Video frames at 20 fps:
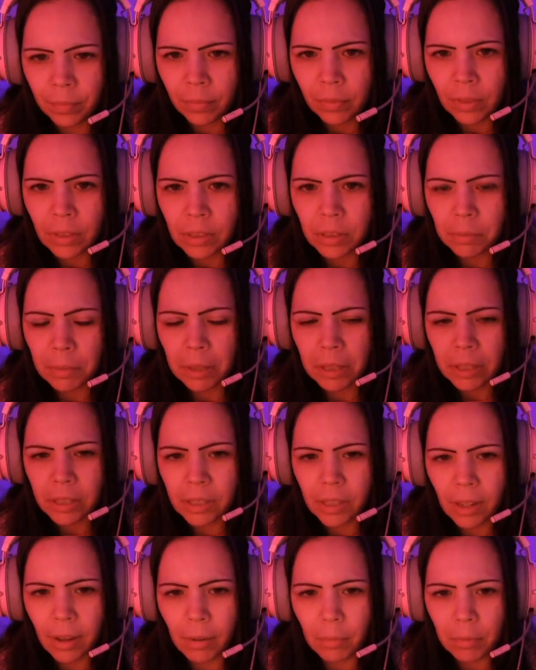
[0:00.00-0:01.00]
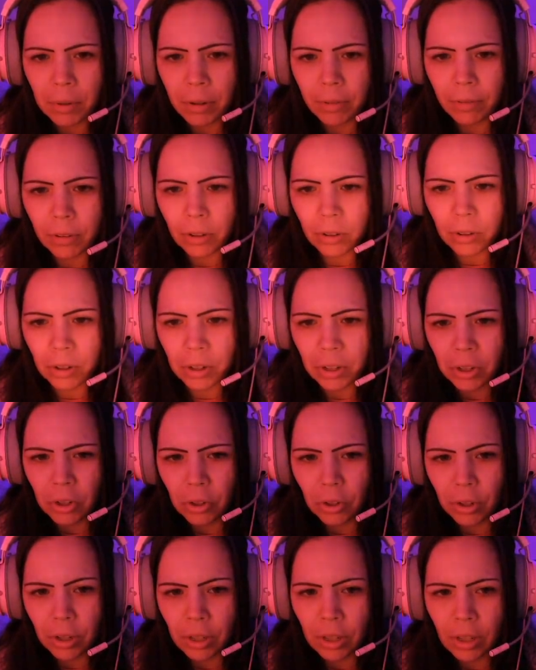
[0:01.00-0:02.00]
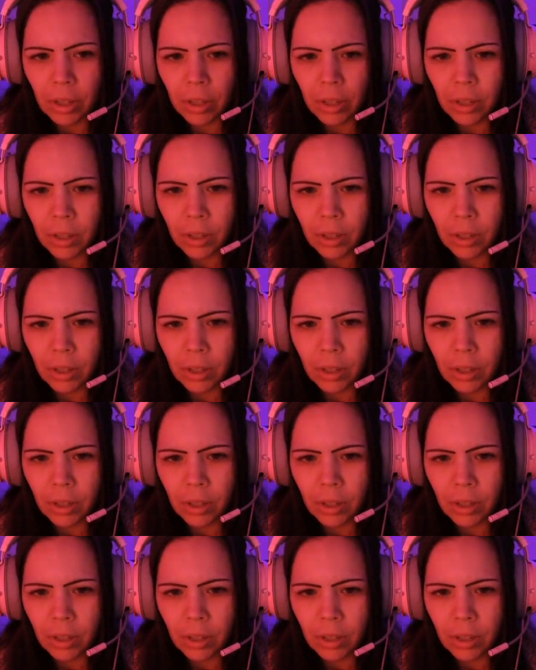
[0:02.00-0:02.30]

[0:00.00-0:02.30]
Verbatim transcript: Does it make a sound whenever you're near a key?